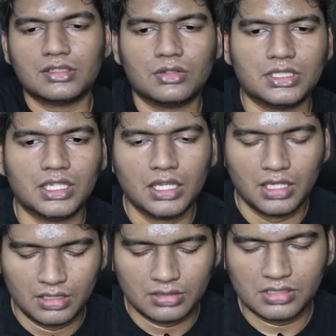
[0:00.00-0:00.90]
You will see
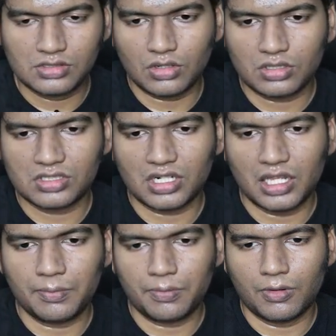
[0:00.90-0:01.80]
this dot
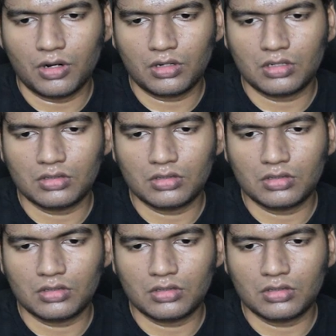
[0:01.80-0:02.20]
stripe dot.